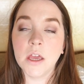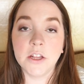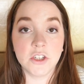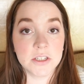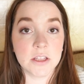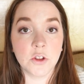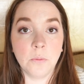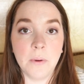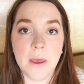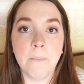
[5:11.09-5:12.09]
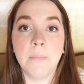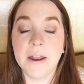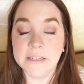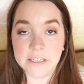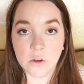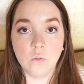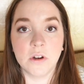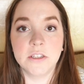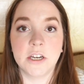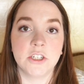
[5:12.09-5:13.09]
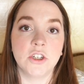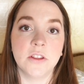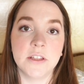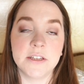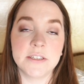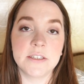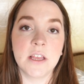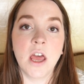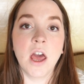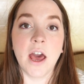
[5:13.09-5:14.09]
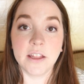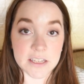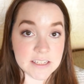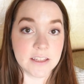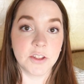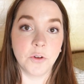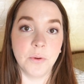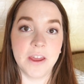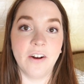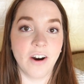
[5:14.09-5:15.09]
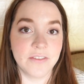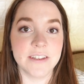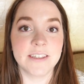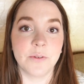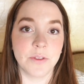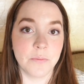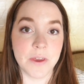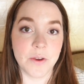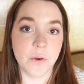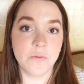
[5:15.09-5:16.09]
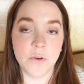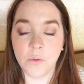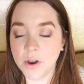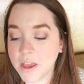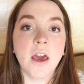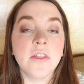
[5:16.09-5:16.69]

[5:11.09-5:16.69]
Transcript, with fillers: in just a little bit, but I did want to touch on this at least a little bit, obviously with it being a review point.